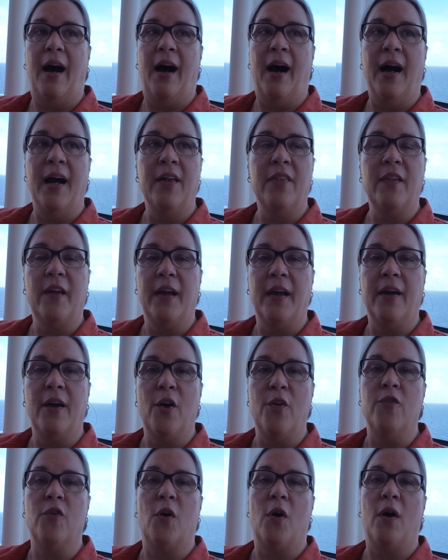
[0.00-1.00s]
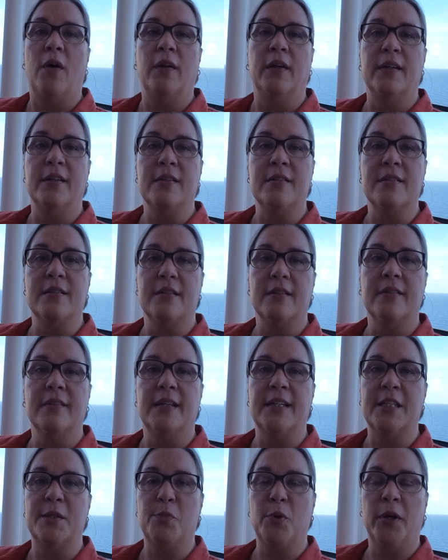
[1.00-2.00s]
I think overall
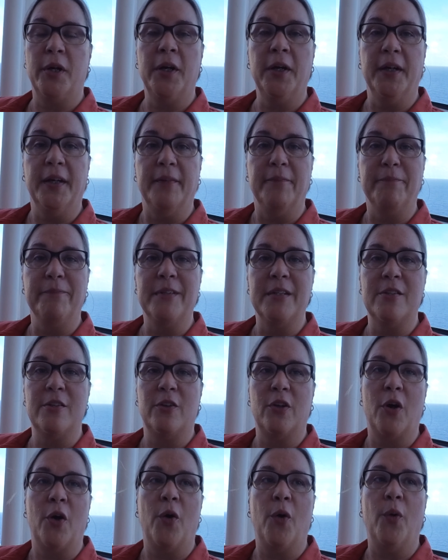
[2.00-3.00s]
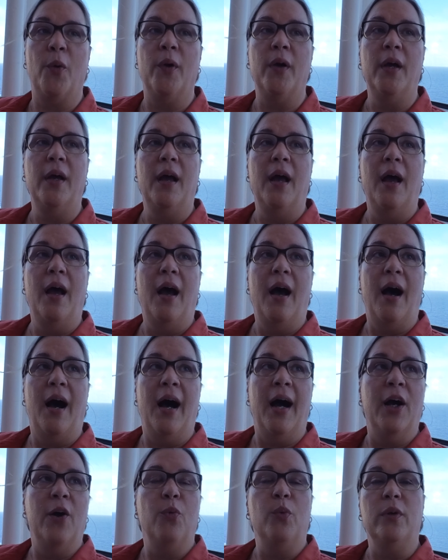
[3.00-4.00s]
it's pretty good. So
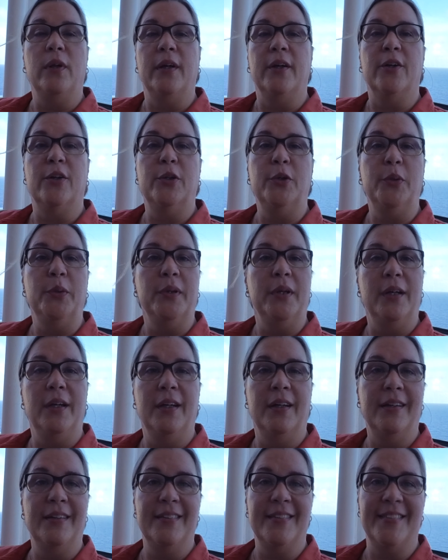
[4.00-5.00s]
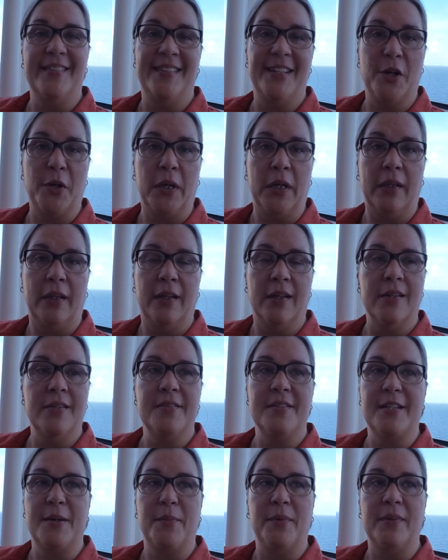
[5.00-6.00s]
I will include during
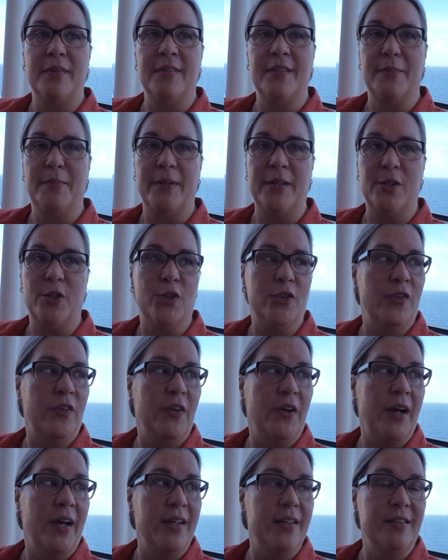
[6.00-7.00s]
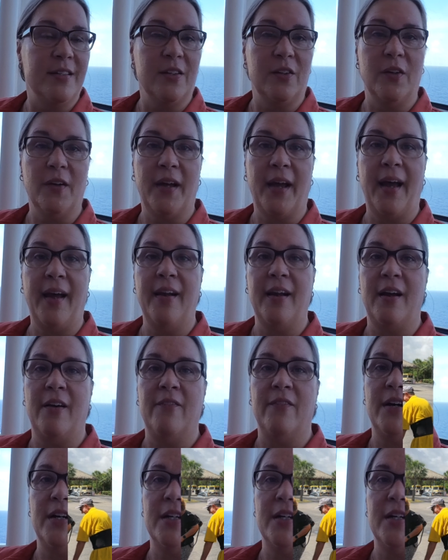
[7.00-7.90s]
this some pictures for you guys to look at of